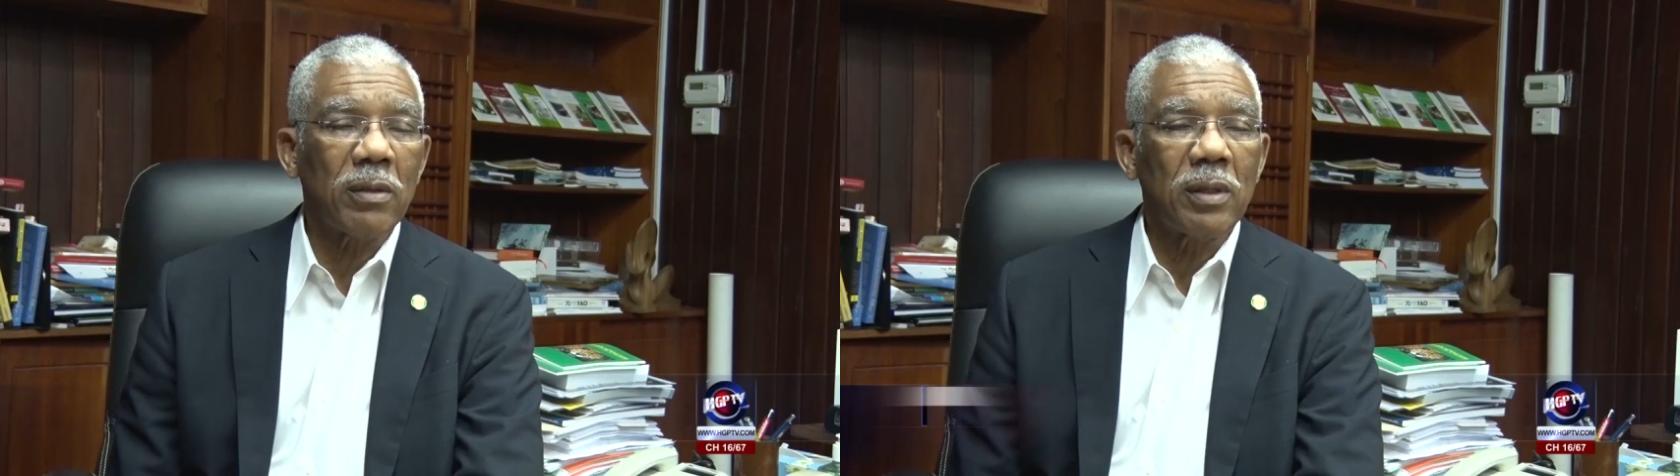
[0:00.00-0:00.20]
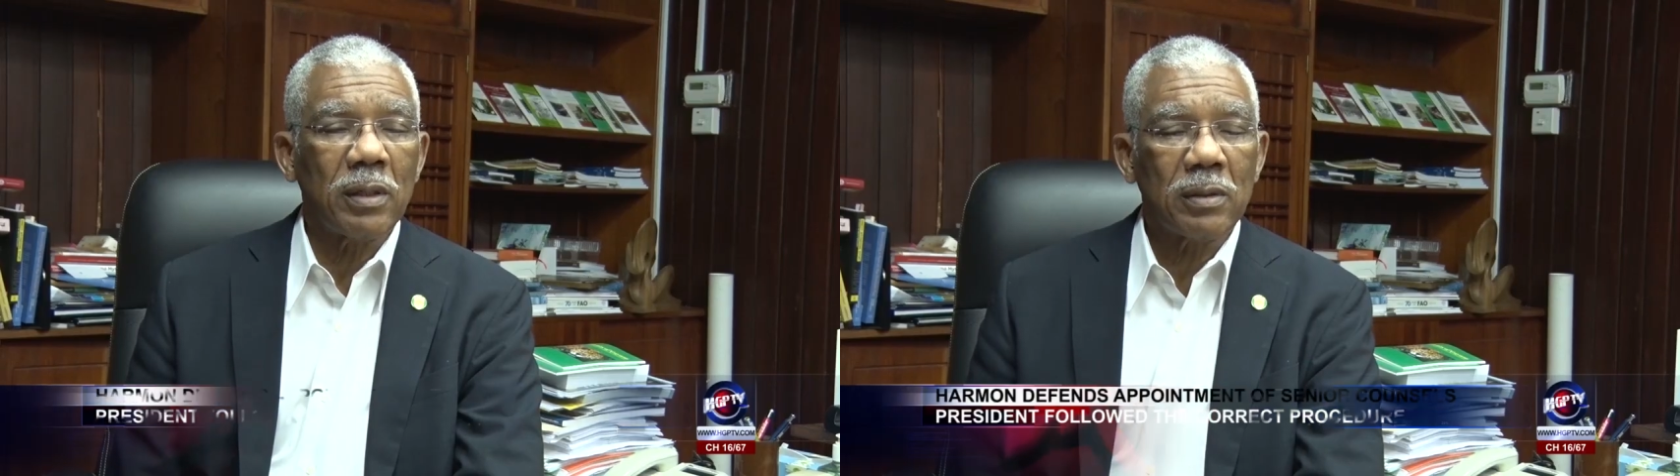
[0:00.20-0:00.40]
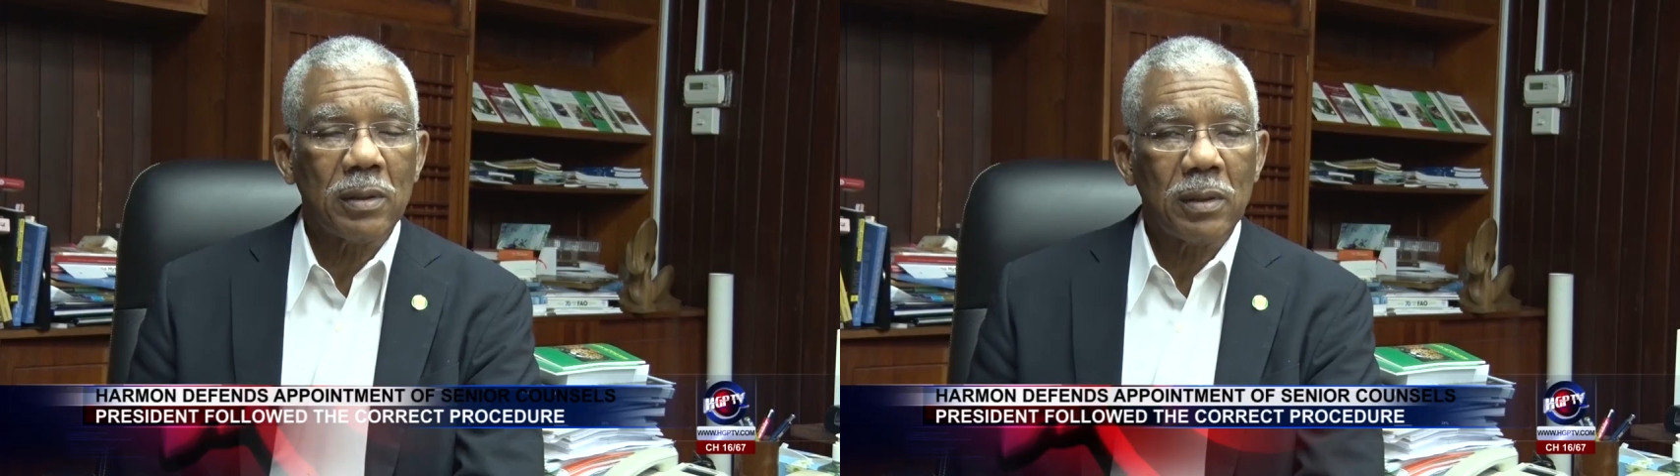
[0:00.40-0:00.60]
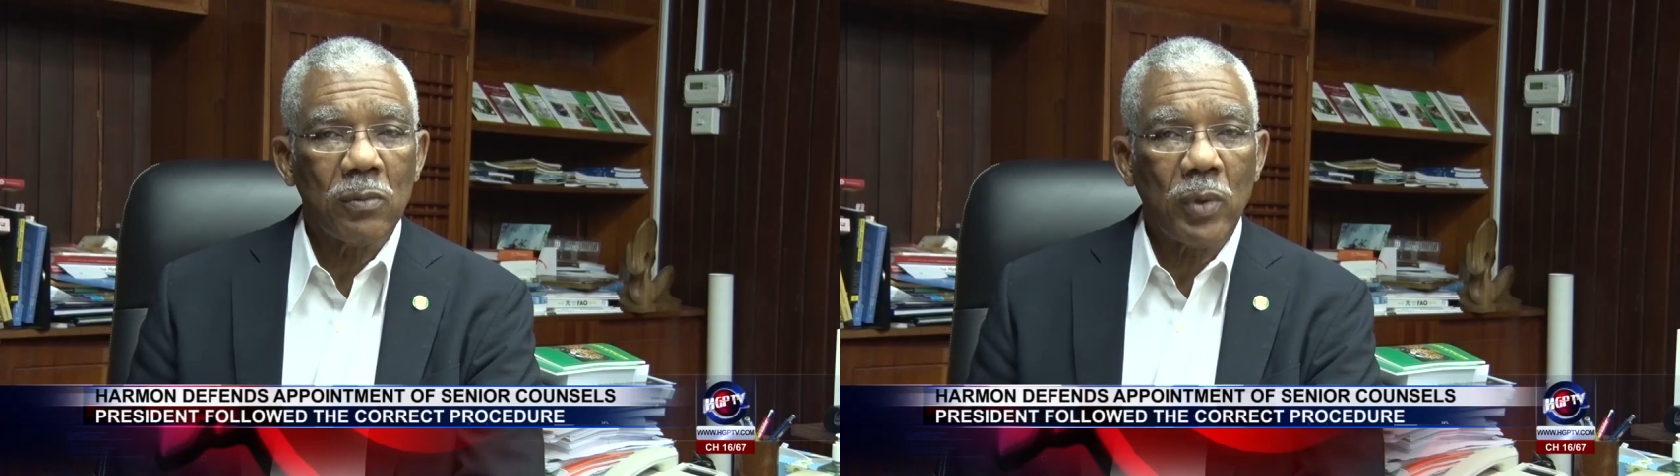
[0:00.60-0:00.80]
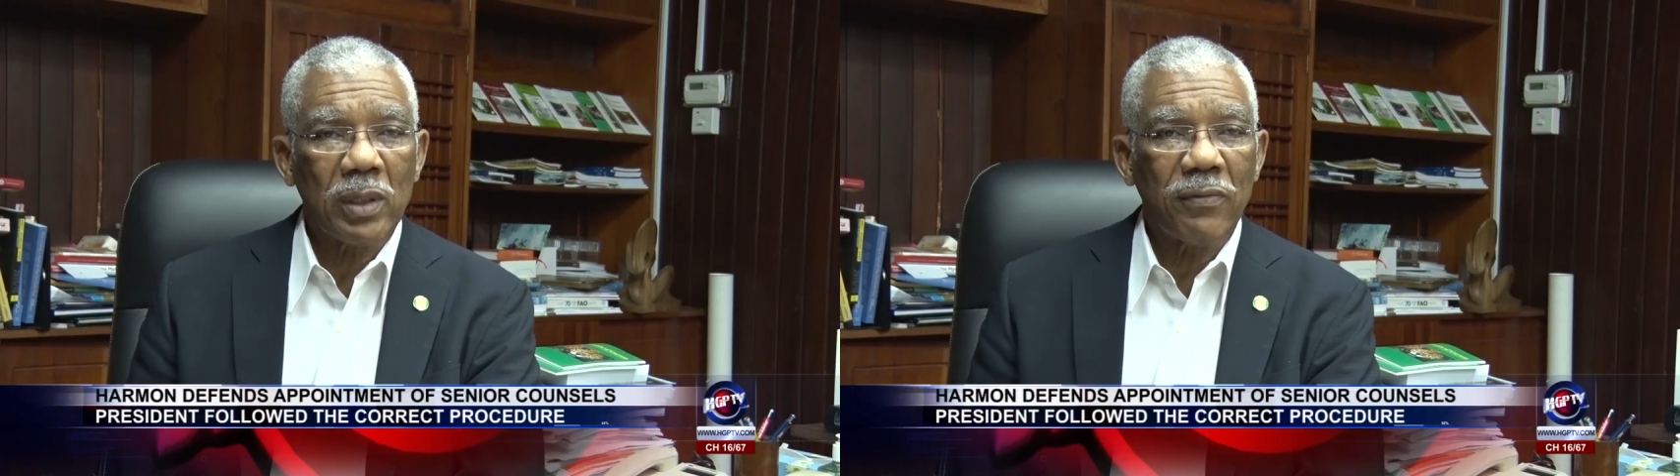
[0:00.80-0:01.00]
for
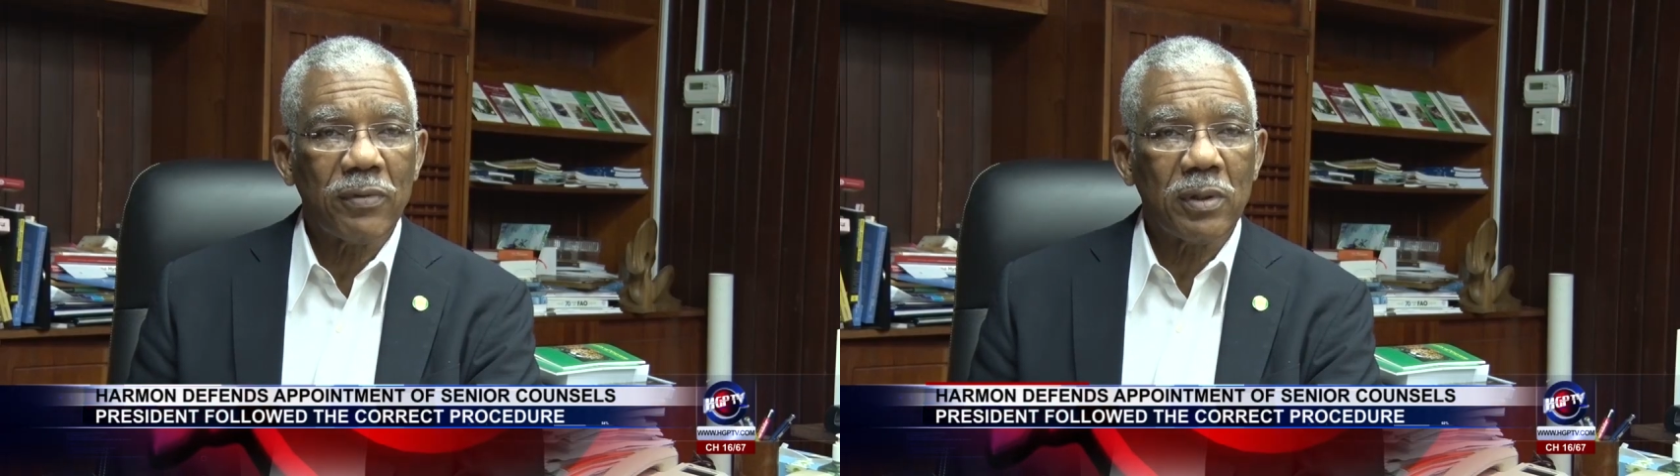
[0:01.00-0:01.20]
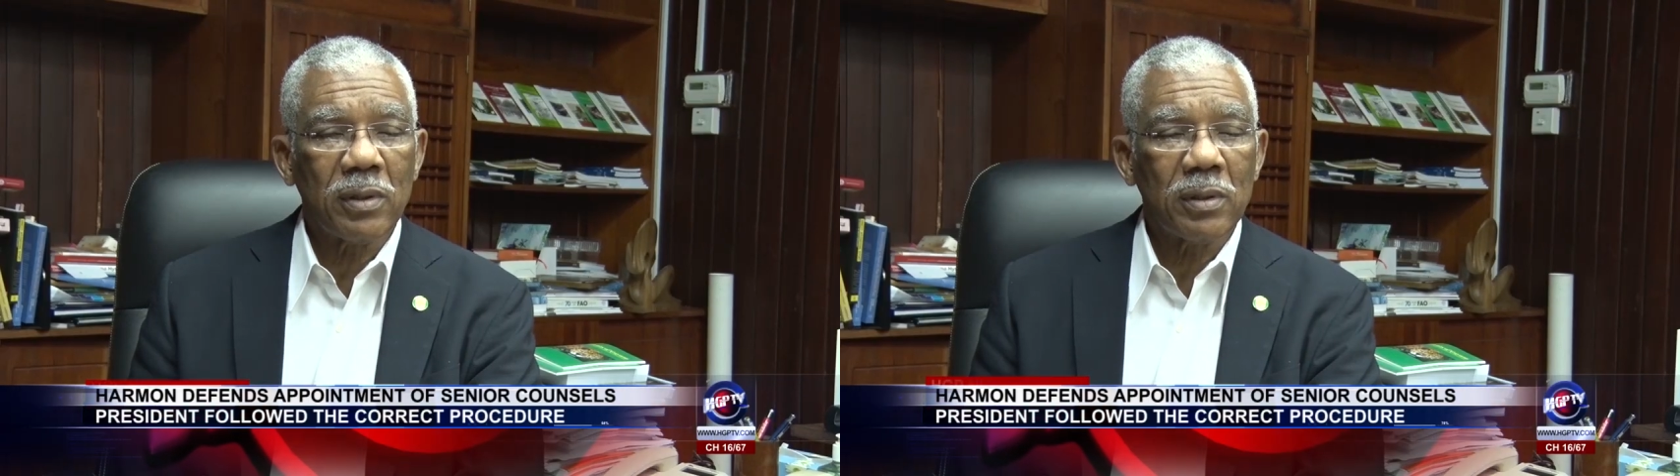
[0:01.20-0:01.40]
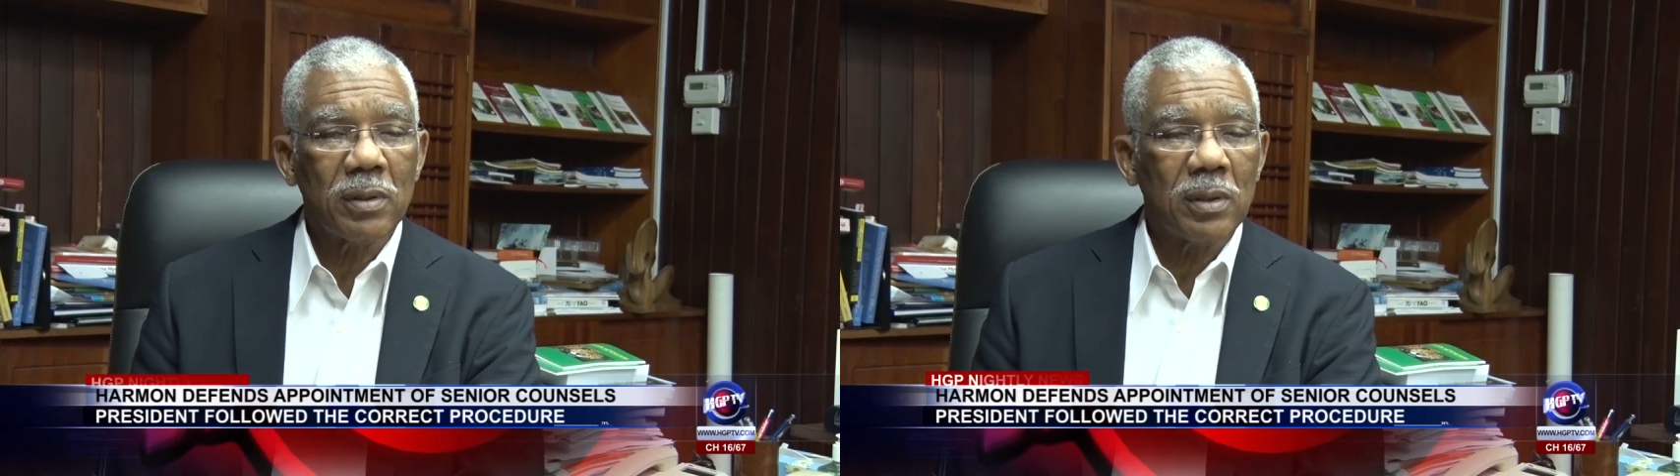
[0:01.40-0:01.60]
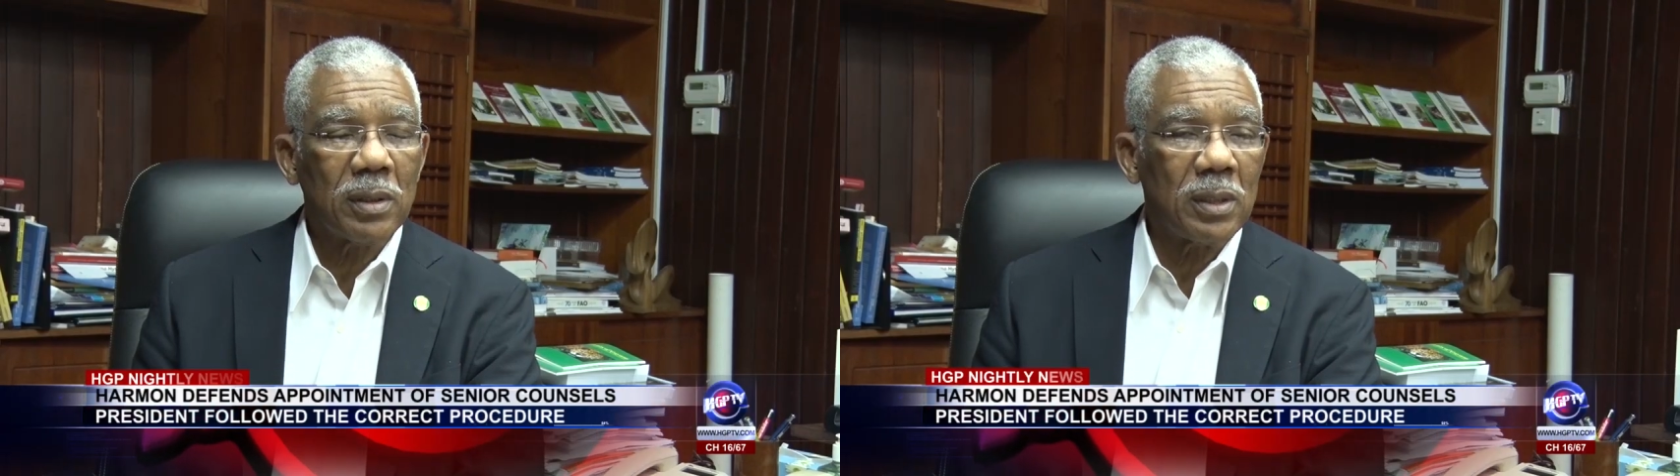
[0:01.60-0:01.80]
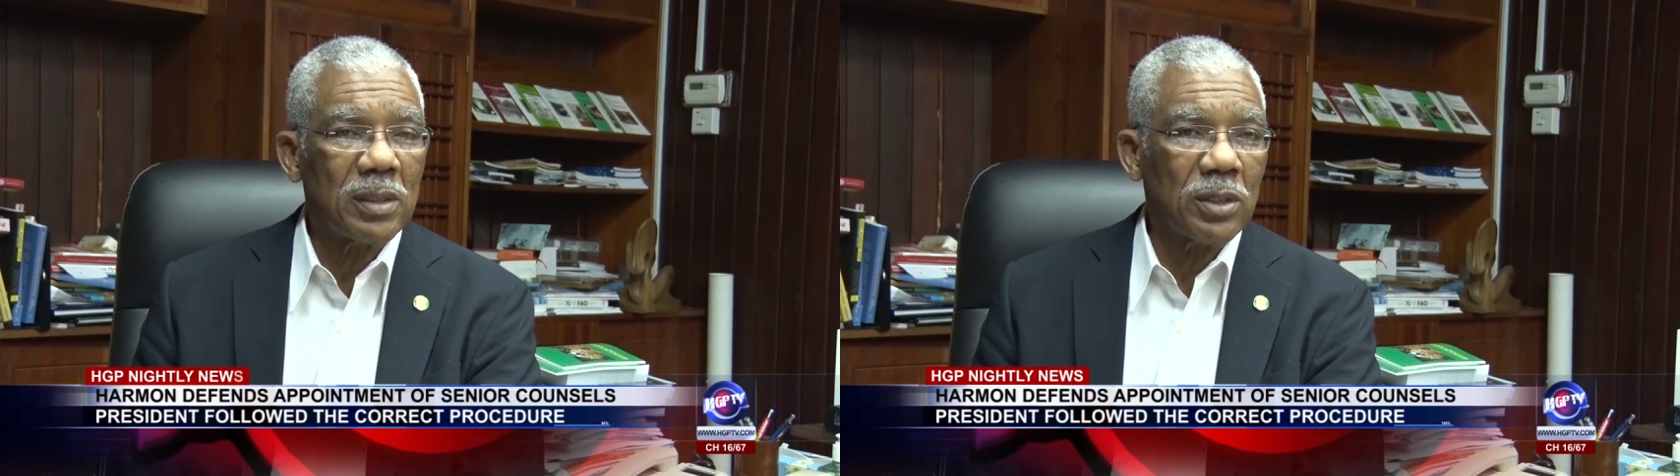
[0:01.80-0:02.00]
President Granger to
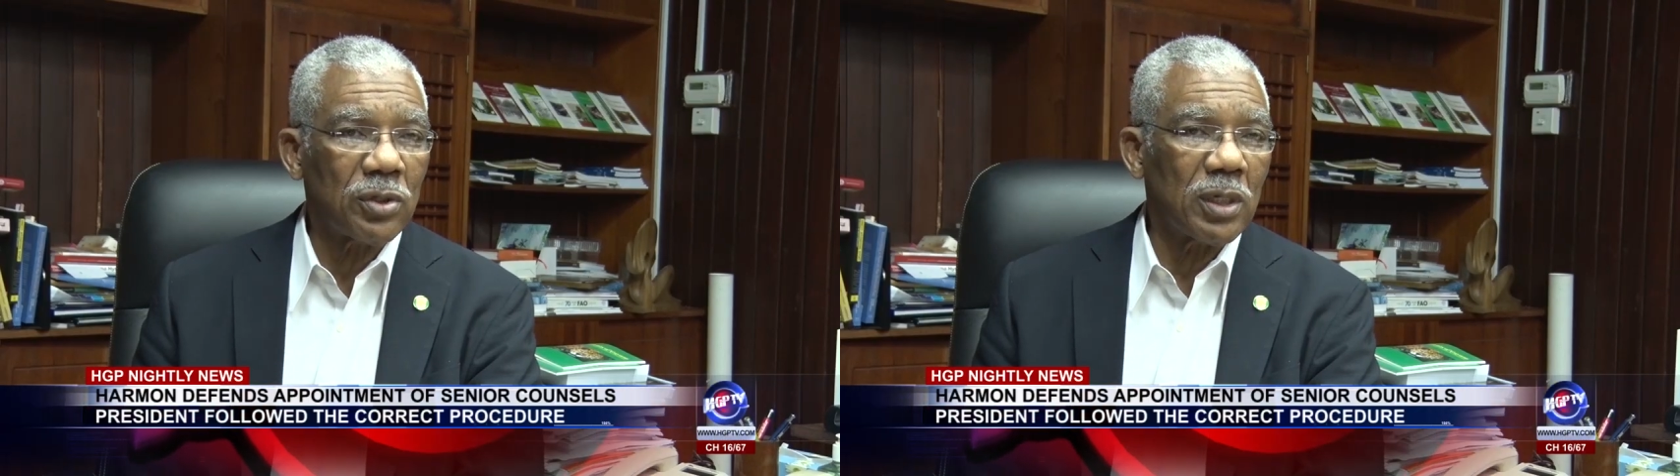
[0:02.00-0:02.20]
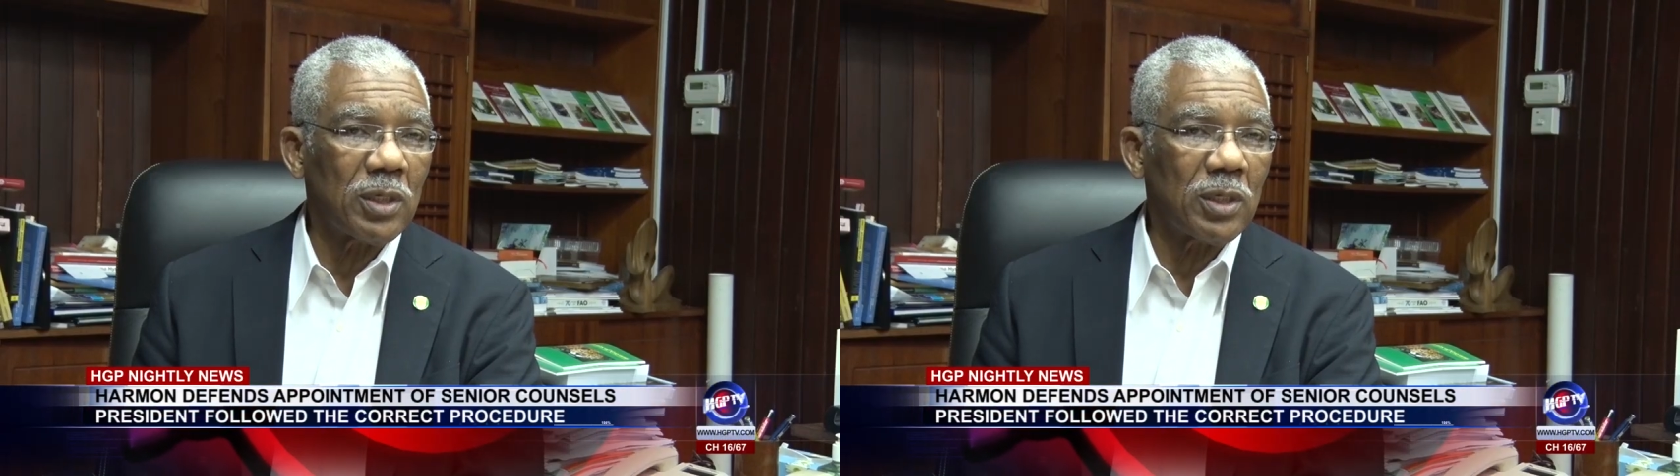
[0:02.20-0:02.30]
appoint